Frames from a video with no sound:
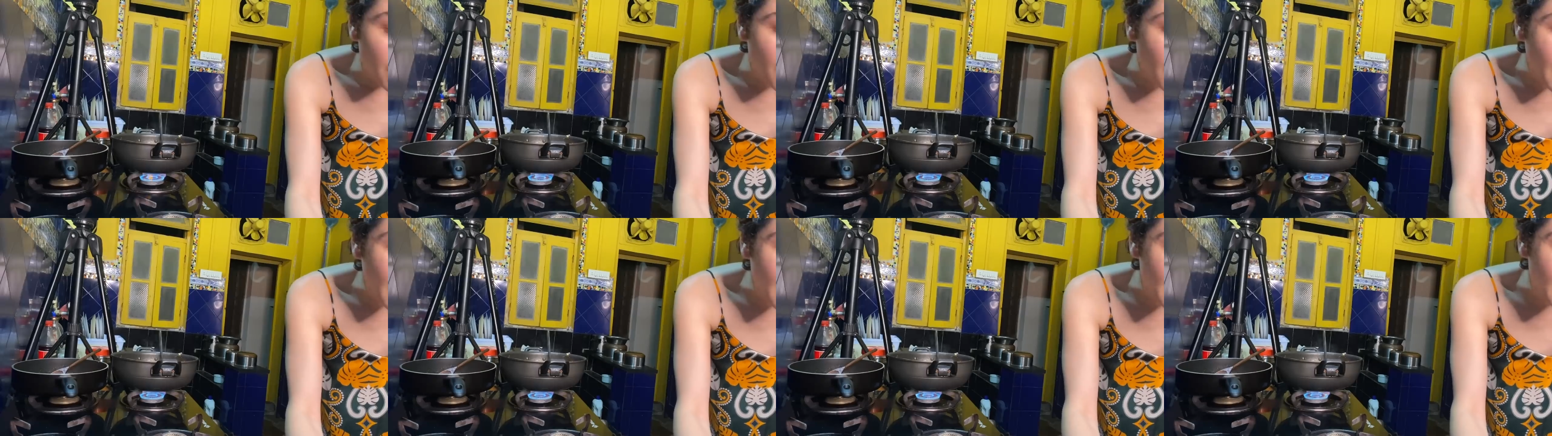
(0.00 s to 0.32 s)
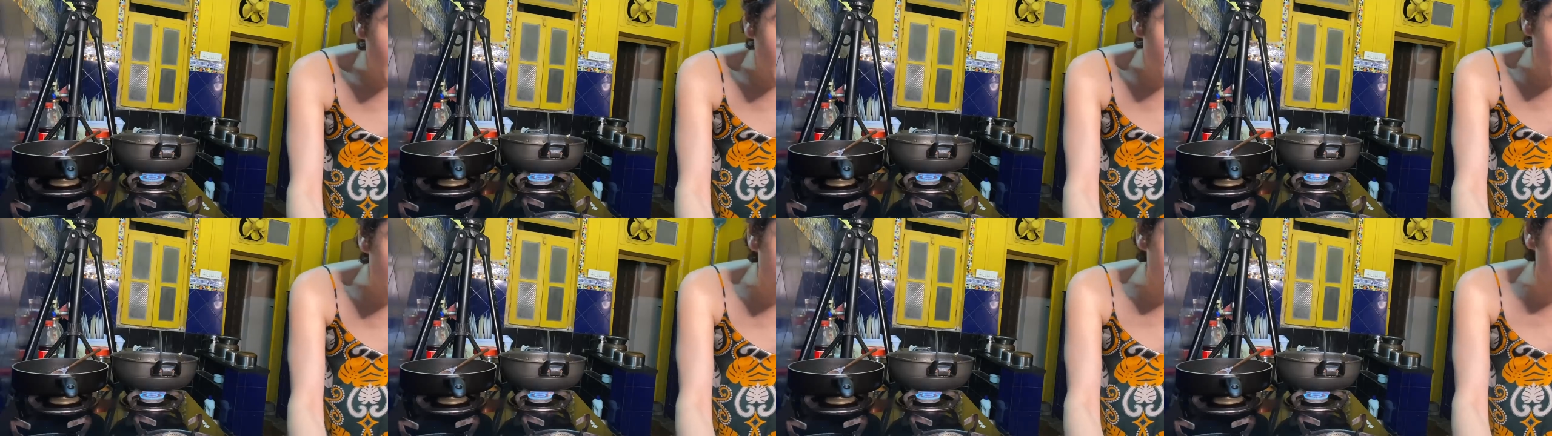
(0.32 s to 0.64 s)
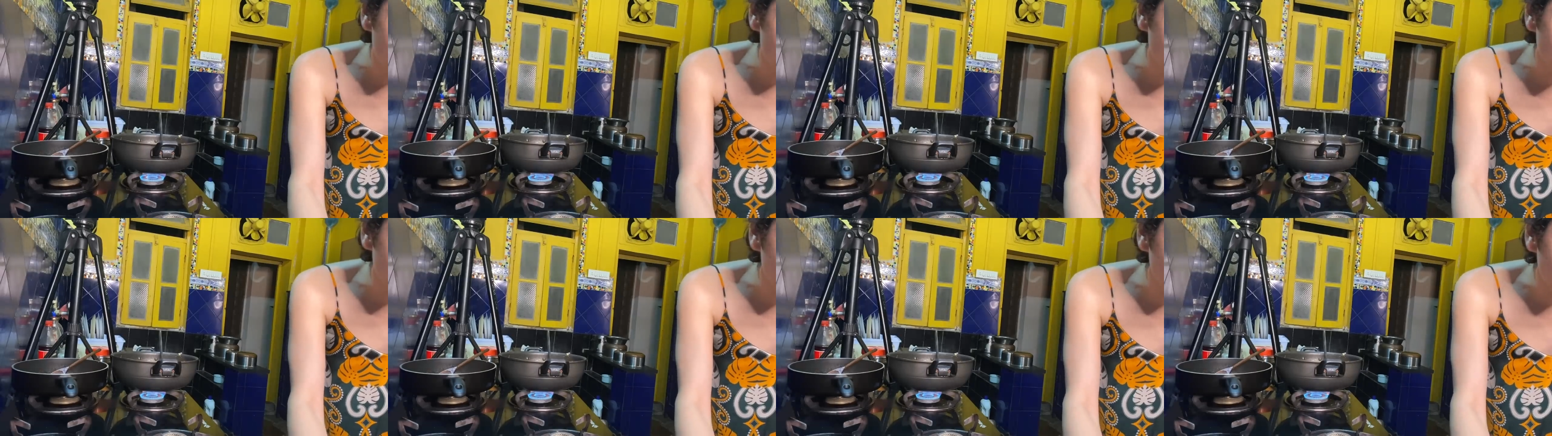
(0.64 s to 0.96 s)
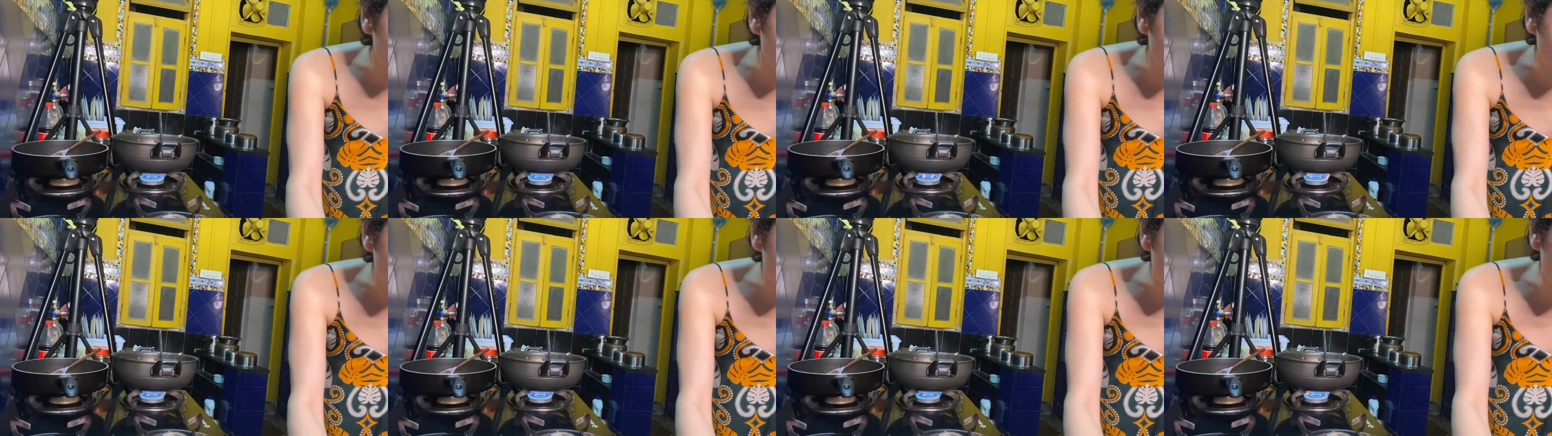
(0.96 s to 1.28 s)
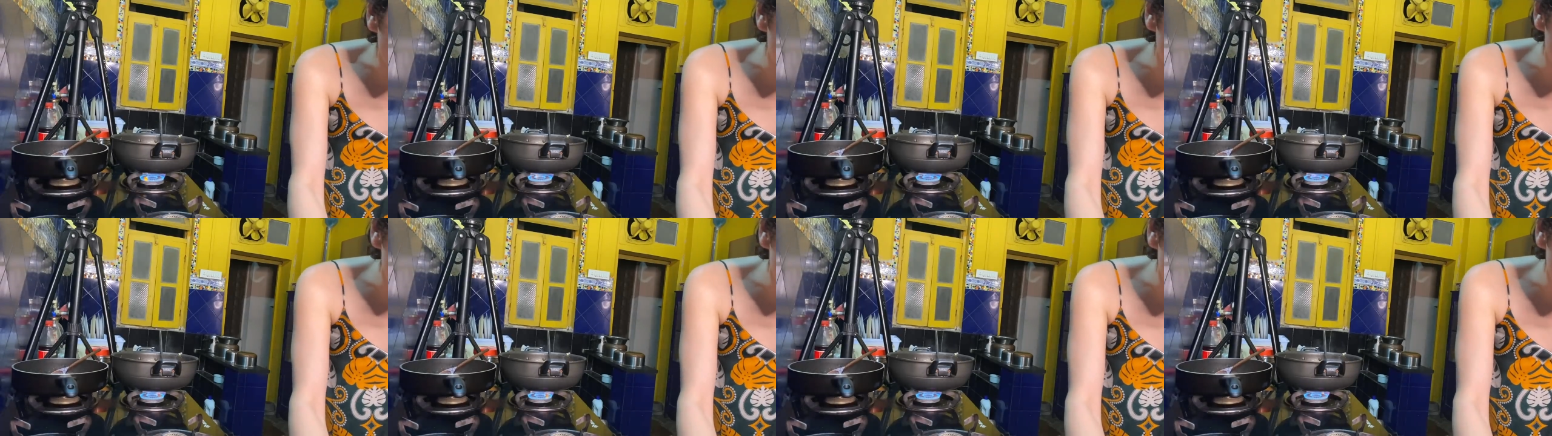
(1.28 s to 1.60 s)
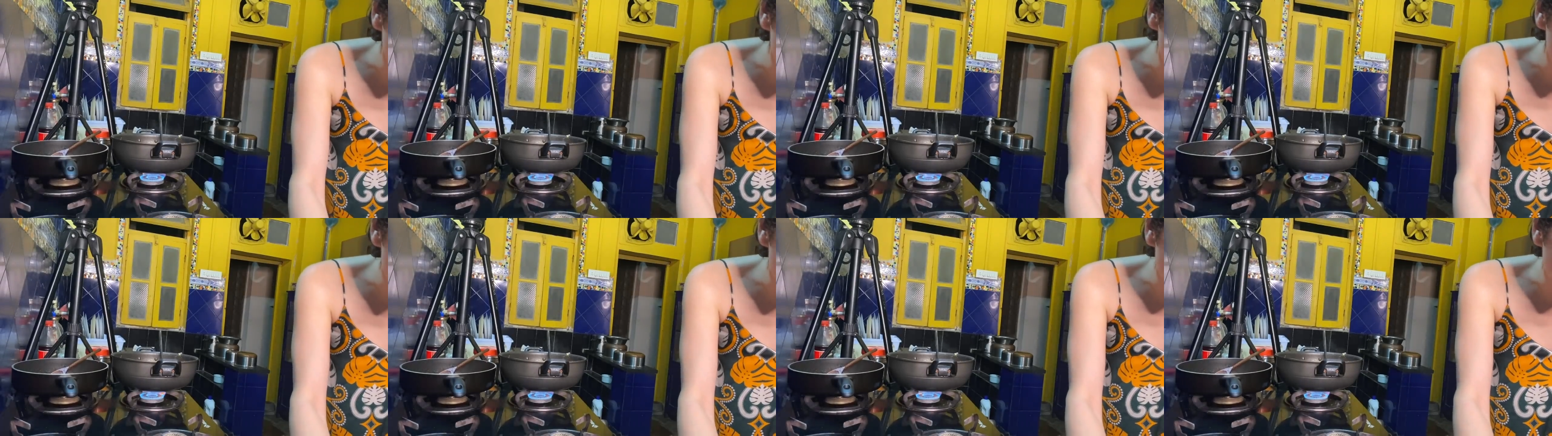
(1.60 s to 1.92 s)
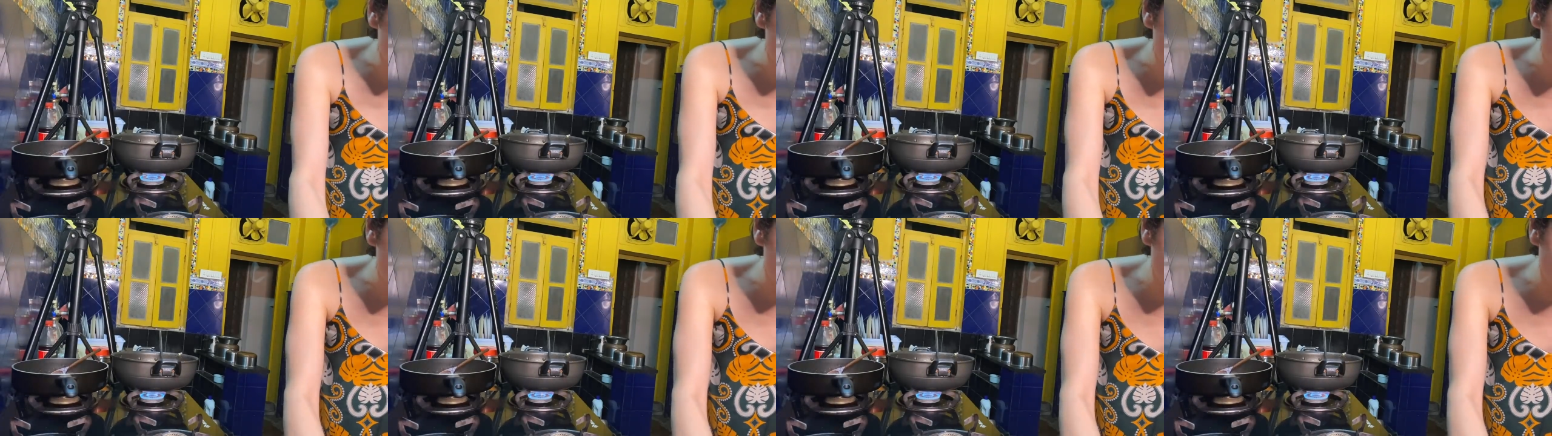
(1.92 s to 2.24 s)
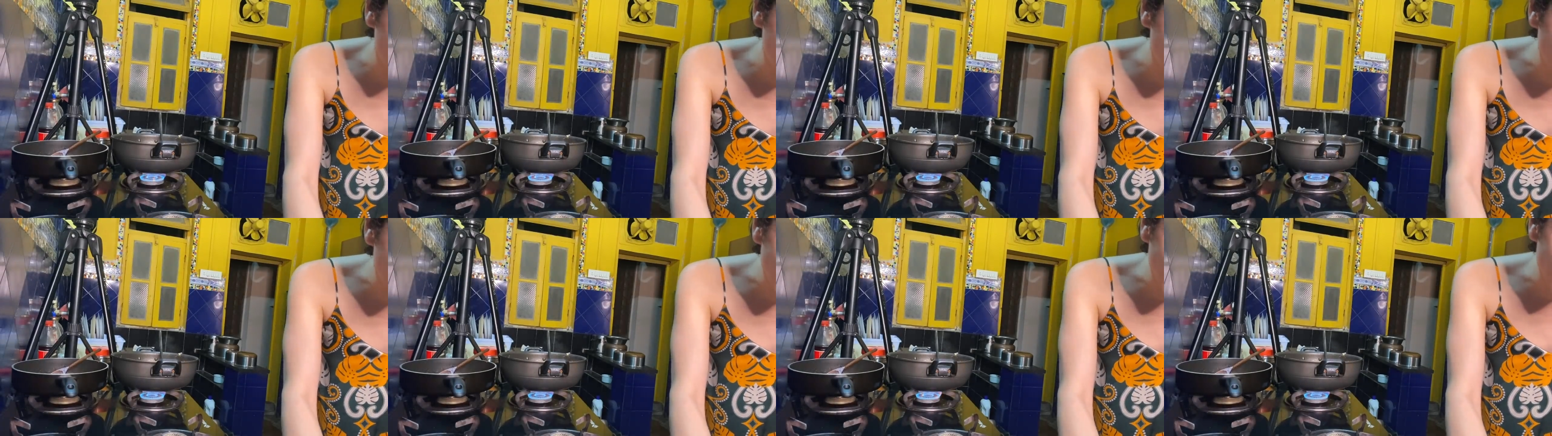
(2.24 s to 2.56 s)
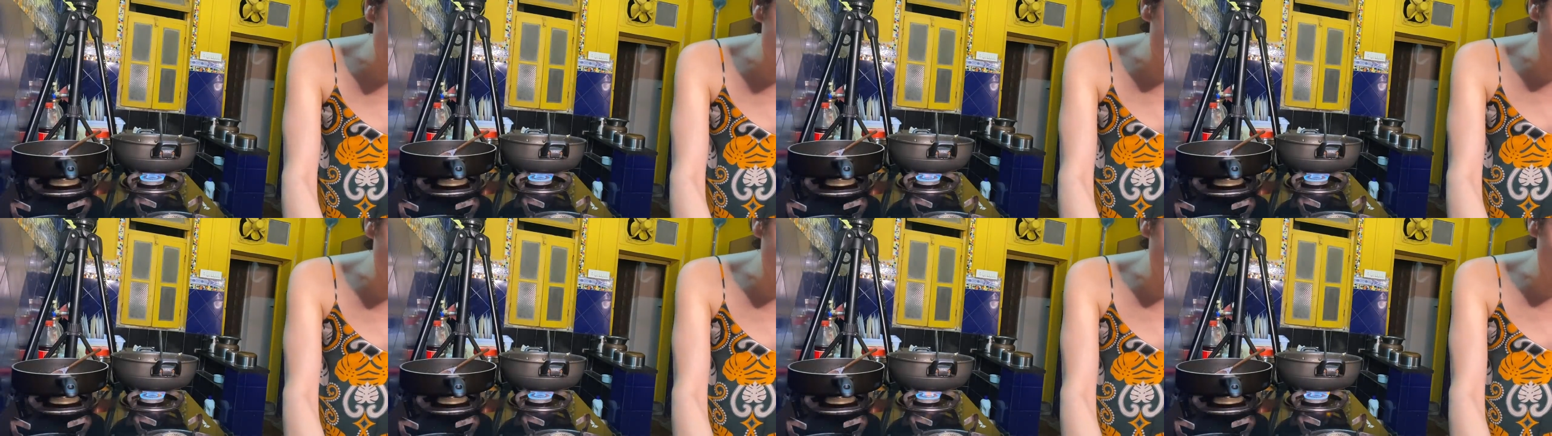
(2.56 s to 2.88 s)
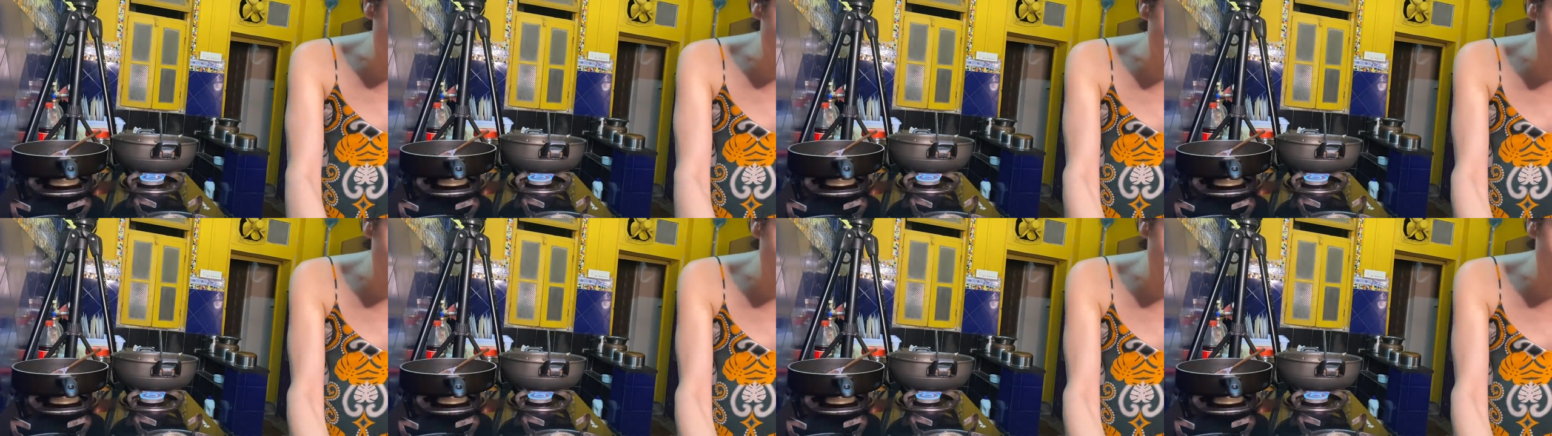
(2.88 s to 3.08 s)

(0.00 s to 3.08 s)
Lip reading: [unreadable: no face in view]